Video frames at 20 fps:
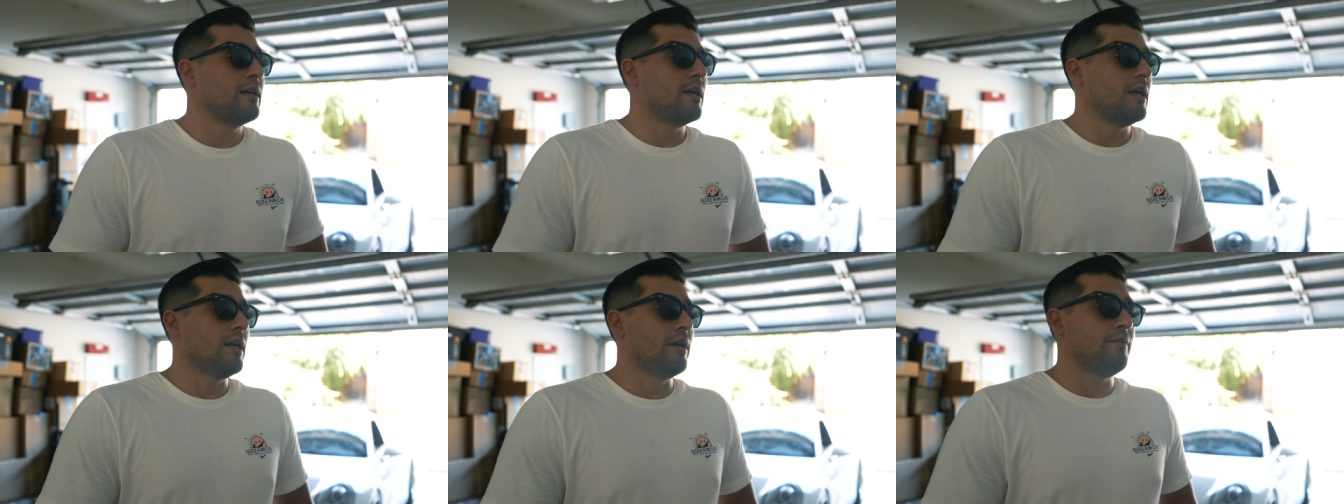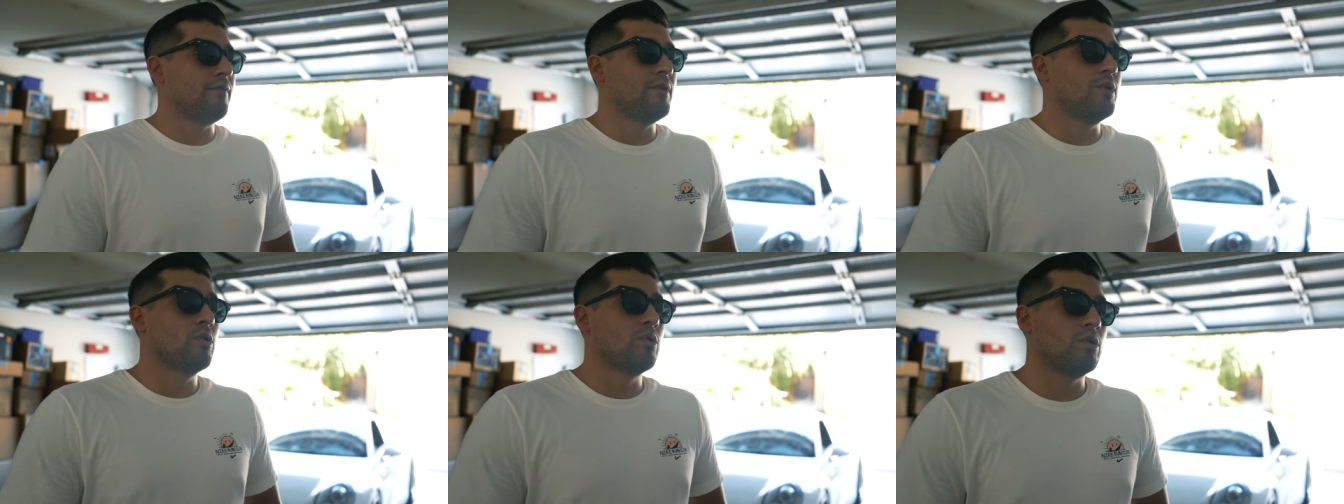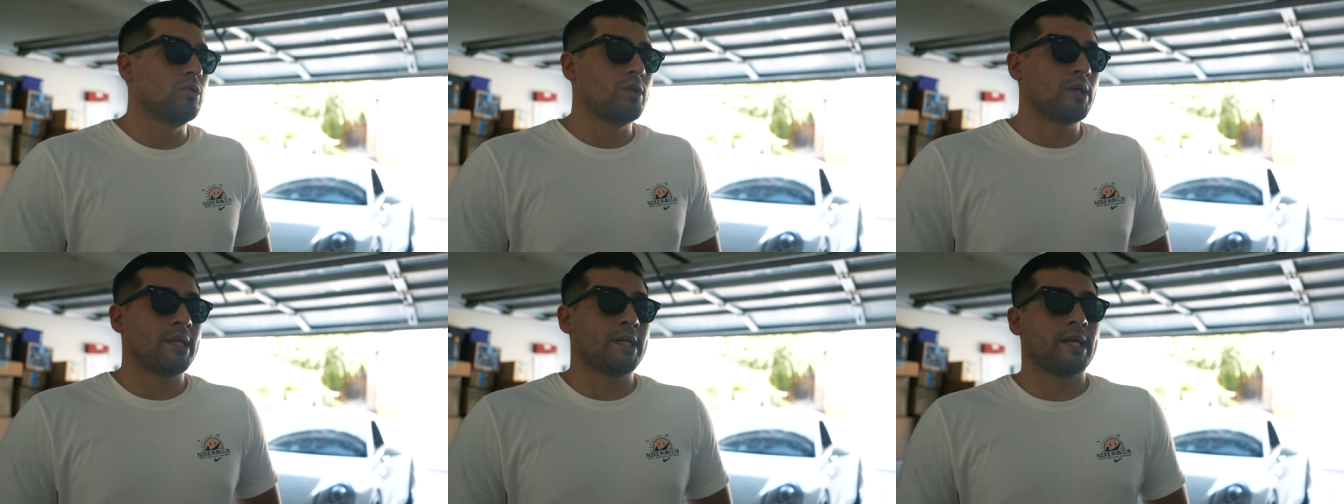If you don't
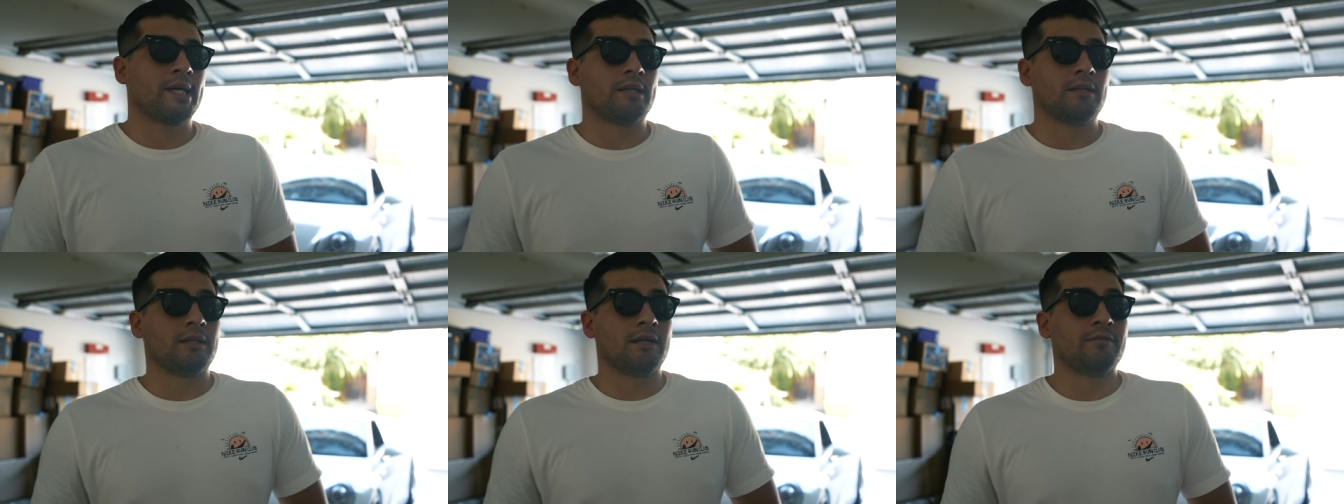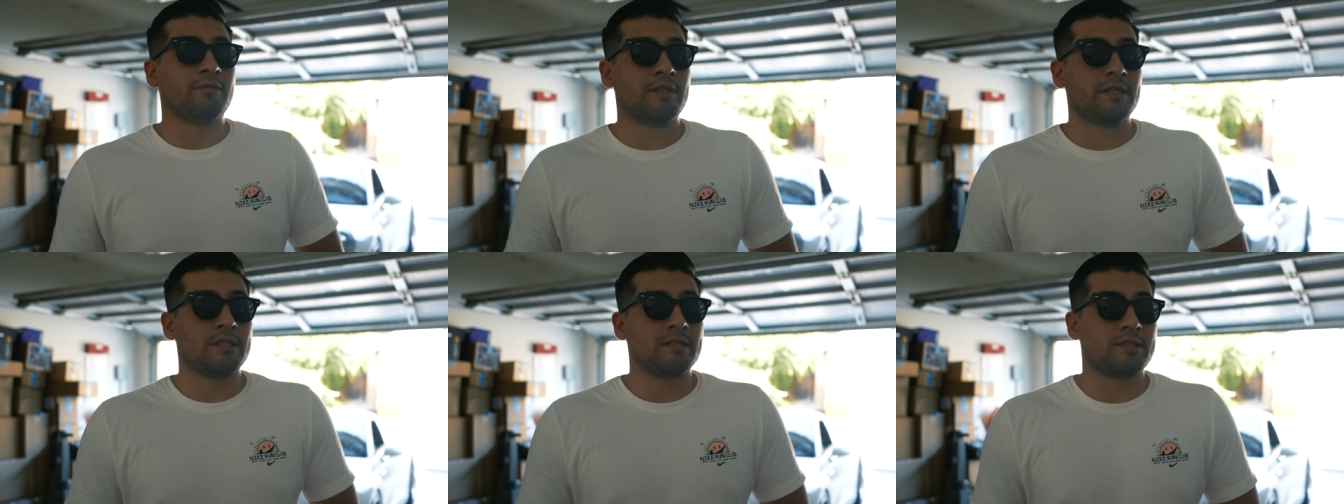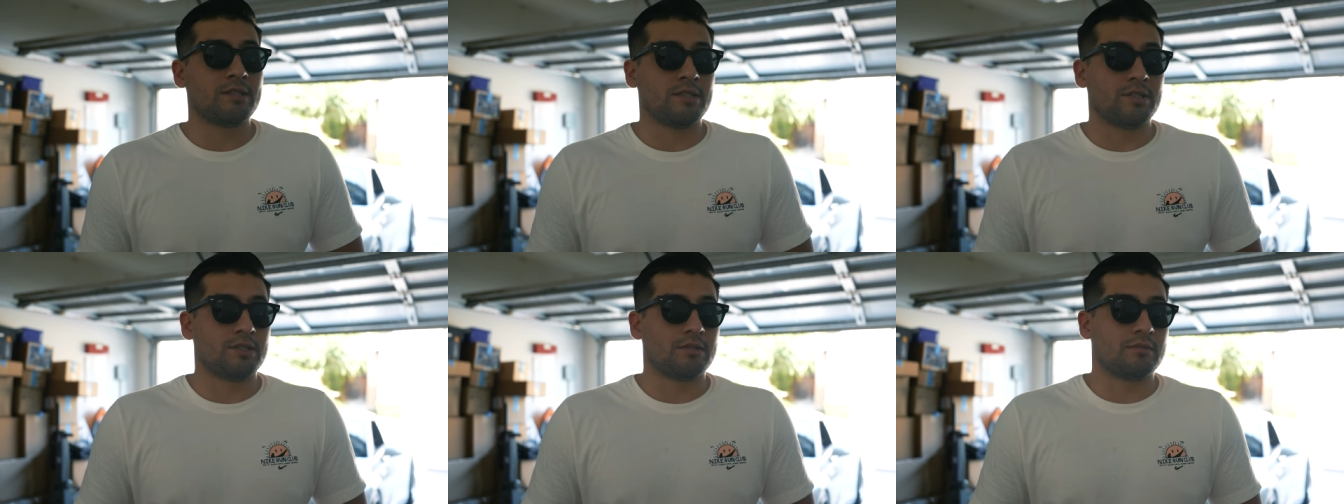know what a nine eleven
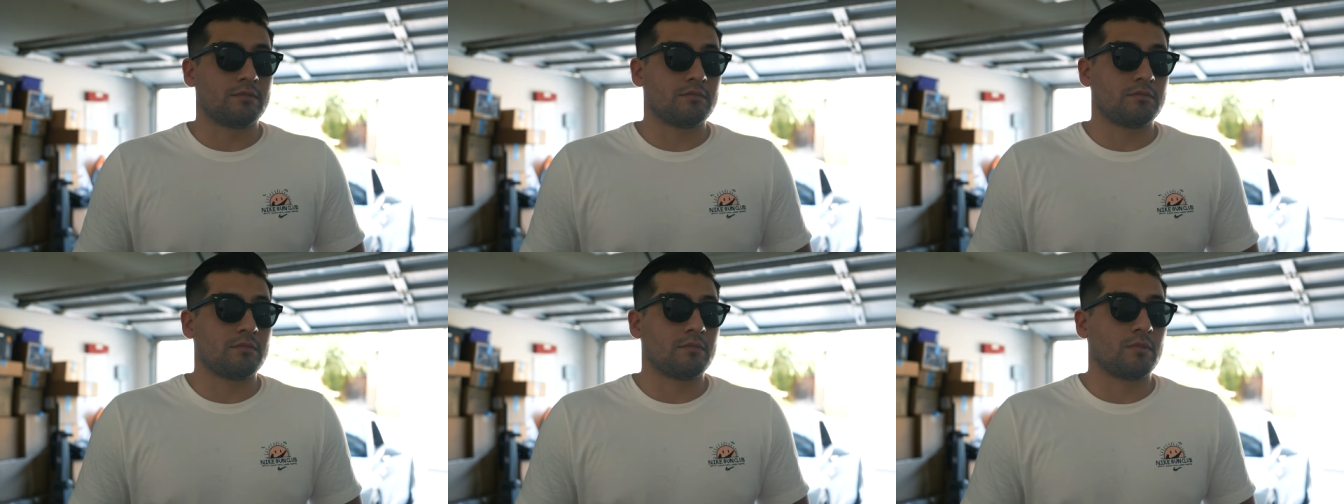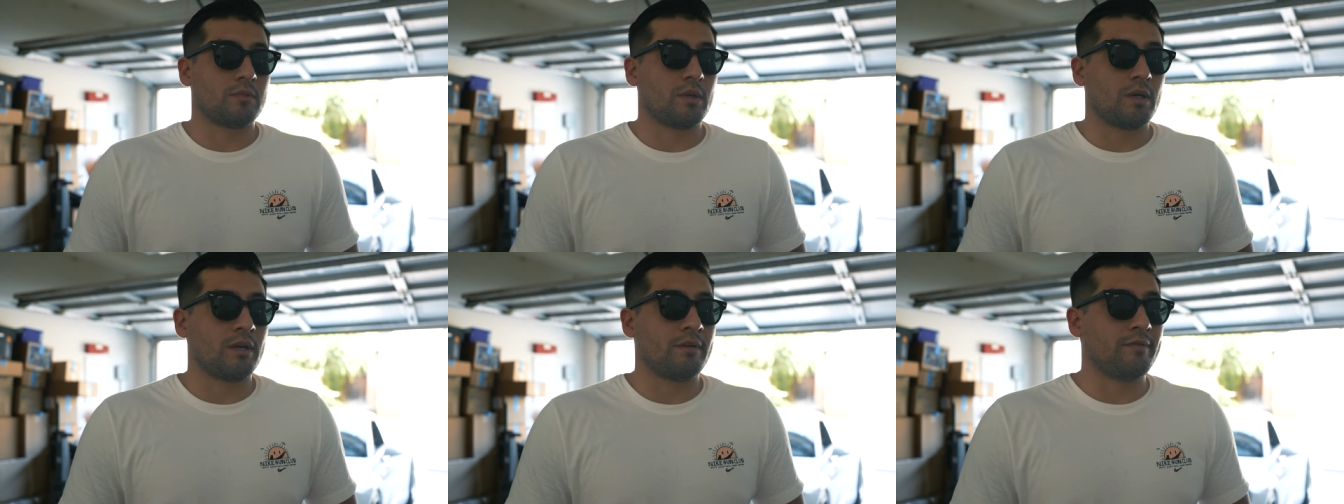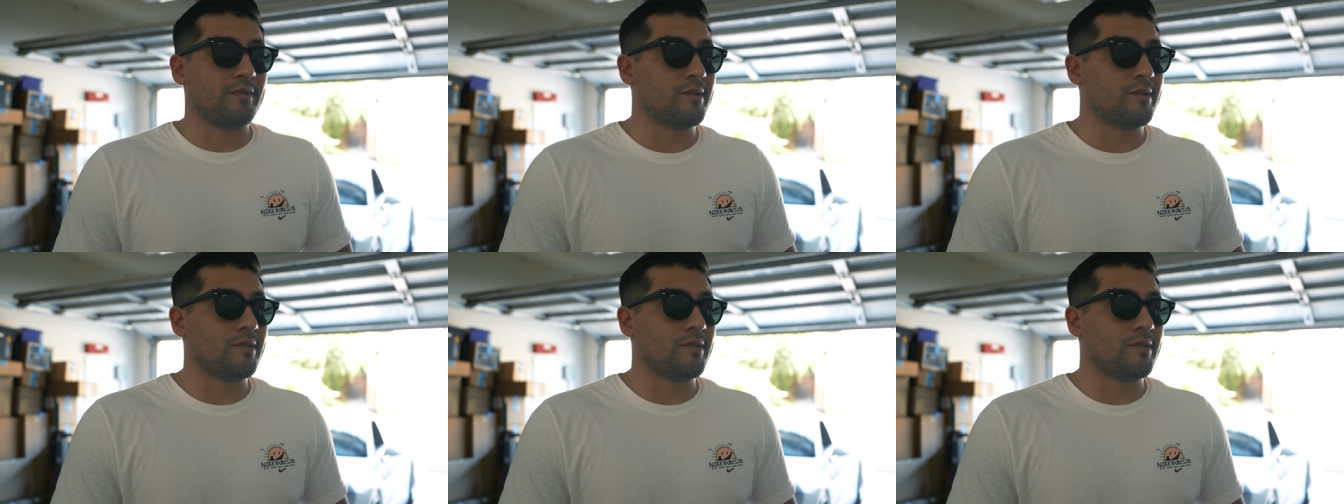is, if